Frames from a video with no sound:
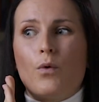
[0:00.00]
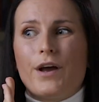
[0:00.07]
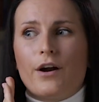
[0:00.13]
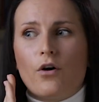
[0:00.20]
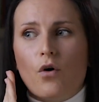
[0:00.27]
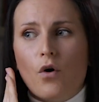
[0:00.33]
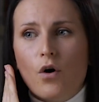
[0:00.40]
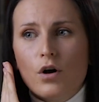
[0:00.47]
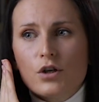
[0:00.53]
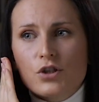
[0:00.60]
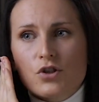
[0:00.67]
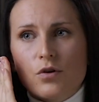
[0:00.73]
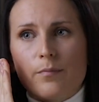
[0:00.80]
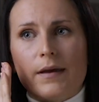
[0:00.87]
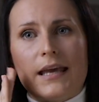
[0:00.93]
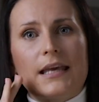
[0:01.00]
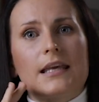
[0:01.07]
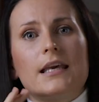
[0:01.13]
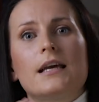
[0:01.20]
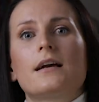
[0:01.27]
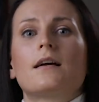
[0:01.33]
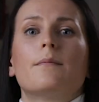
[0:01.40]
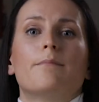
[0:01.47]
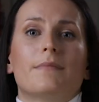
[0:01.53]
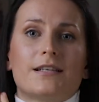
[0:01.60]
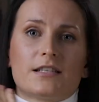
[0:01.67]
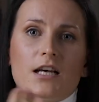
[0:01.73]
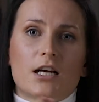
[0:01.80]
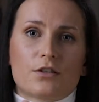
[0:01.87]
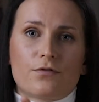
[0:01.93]
we are also making
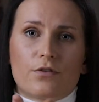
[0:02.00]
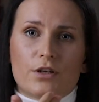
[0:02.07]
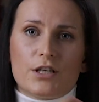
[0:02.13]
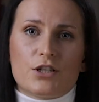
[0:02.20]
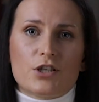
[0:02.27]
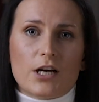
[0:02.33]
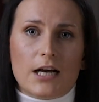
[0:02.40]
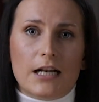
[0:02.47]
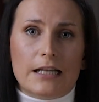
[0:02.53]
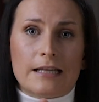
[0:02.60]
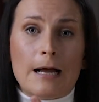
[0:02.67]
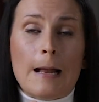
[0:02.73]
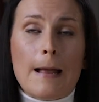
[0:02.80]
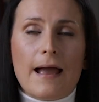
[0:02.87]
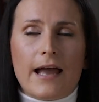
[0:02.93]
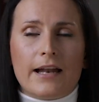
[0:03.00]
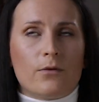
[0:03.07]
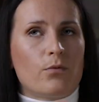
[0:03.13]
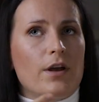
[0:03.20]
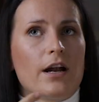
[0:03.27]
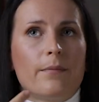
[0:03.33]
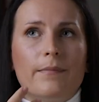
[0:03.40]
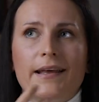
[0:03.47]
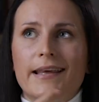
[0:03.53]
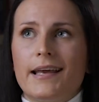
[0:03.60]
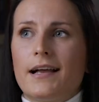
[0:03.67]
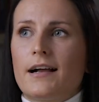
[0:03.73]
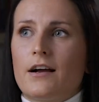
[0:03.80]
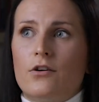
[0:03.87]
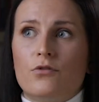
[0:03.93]
massage for the child, and we are
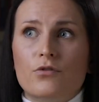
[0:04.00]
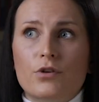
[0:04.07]
making a